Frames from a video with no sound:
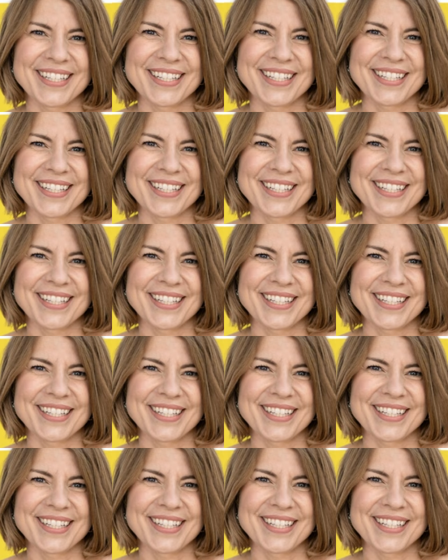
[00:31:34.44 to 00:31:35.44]

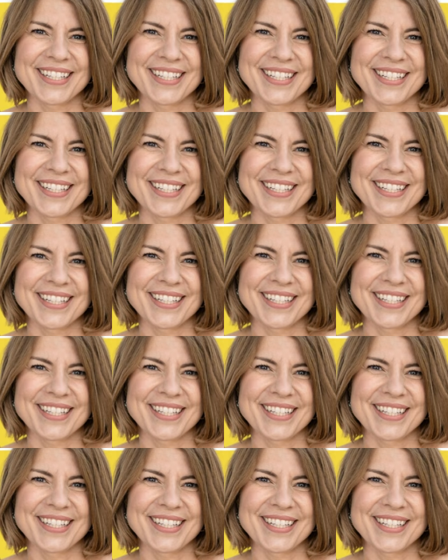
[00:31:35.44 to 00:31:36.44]

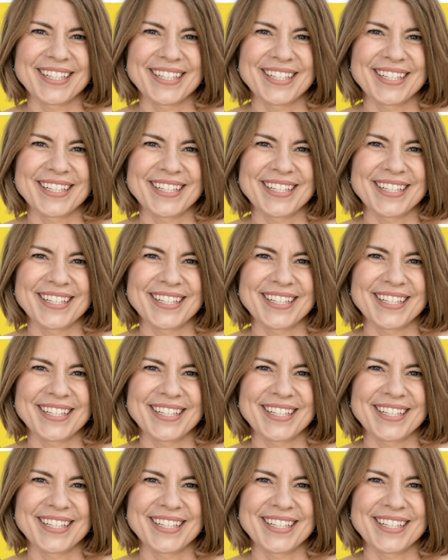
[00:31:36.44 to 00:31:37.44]

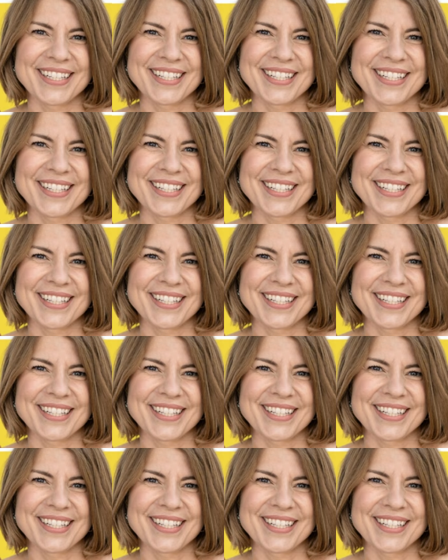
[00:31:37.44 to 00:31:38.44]

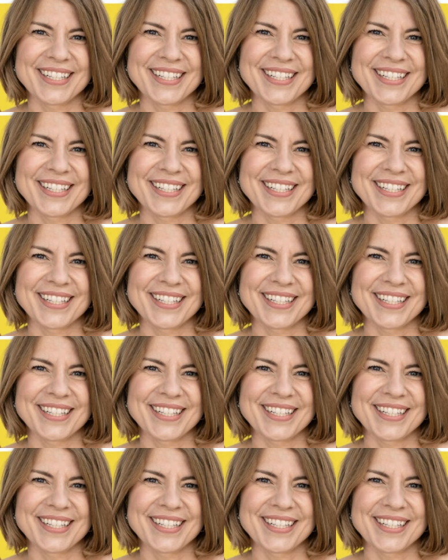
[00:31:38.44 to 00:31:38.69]
[no speech]